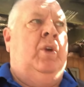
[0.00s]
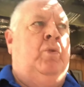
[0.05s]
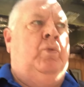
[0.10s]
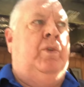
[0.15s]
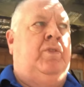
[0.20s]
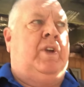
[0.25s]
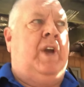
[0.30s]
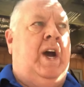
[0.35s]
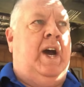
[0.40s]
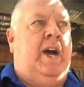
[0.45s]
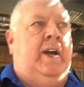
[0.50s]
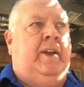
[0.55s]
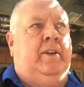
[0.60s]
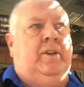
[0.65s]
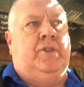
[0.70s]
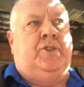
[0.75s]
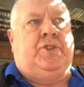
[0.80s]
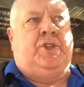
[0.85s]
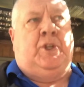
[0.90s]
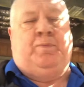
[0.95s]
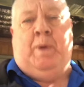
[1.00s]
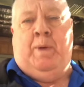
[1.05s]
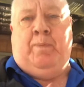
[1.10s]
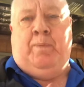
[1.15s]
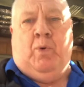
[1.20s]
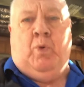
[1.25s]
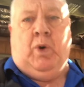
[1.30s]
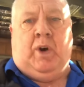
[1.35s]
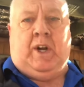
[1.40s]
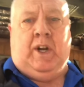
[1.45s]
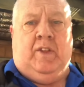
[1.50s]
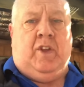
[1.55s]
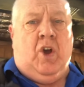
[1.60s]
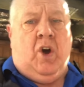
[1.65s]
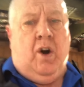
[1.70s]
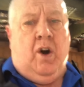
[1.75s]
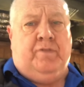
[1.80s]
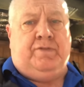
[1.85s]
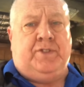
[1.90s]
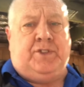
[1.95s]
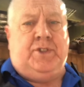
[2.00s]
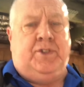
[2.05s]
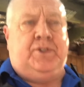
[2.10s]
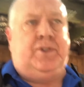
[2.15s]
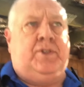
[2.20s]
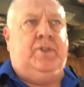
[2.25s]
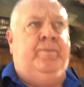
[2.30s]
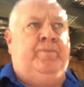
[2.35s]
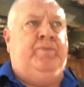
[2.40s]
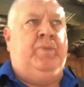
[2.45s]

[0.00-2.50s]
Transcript: We've got 6 people working in the offices.